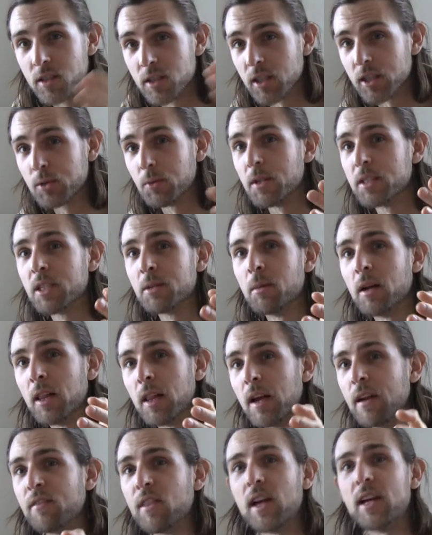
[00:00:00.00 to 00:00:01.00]
Six weeks of my
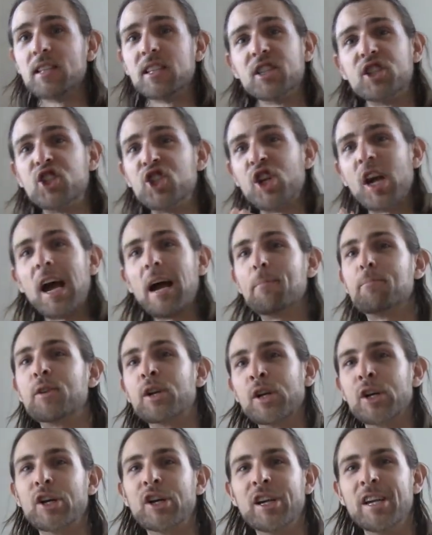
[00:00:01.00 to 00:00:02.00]
life, that is a
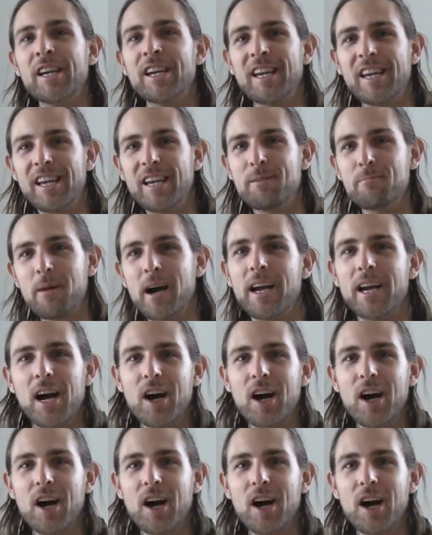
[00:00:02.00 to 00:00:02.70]
chapter in my